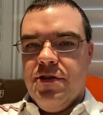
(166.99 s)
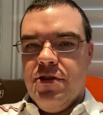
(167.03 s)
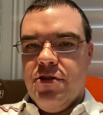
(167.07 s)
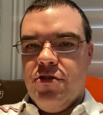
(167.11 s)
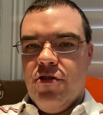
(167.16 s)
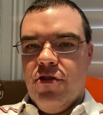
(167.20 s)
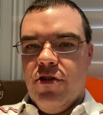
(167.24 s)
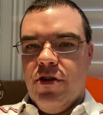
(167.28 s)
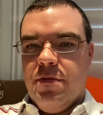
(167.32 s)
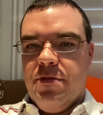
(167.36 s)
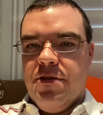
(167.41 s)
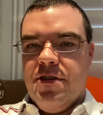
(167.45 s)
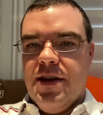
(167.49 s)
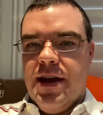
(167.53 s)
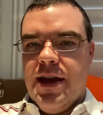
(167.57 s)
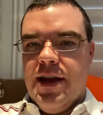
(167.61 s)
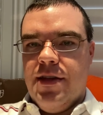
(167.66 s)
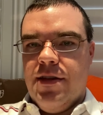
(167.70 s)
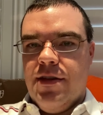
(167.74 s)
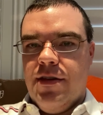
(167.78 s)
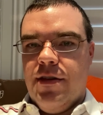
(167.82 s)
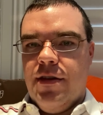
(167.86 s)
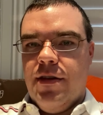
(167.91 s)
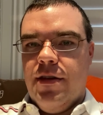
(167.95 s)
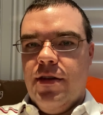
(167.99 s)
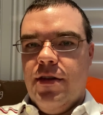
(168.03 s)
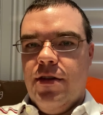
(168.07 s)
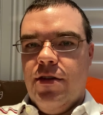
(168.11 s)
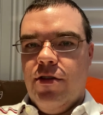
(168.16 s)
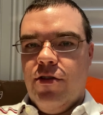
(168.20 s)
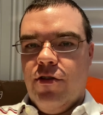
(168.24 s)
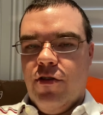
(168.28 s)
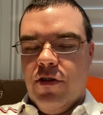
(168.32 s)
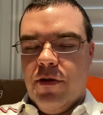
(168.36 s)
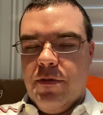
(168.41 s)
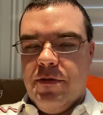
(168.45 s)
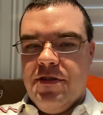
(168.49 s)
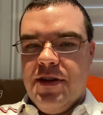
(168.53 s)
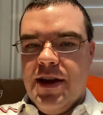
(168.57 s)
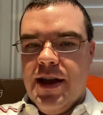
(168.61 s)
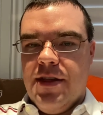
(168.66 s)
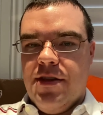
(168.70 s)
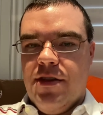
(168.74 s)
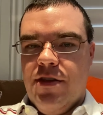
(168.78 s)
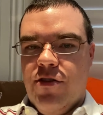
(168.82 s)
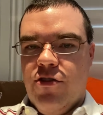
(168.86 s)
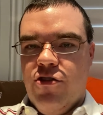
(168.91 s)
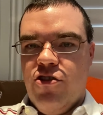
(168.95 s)
the
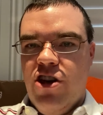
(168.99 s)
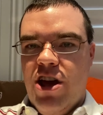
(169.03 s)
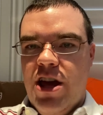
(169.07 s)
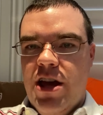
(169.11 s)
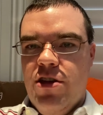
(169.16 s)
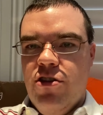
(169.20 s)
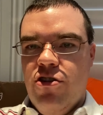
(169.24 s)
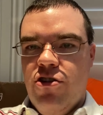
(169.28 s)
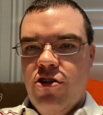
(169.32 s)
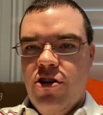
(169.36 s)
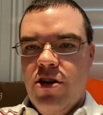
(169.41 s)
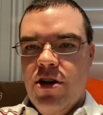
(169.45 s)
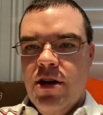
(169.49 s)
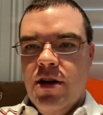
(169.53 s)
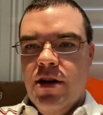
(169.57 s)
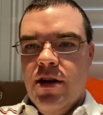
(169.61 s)
circumstances change.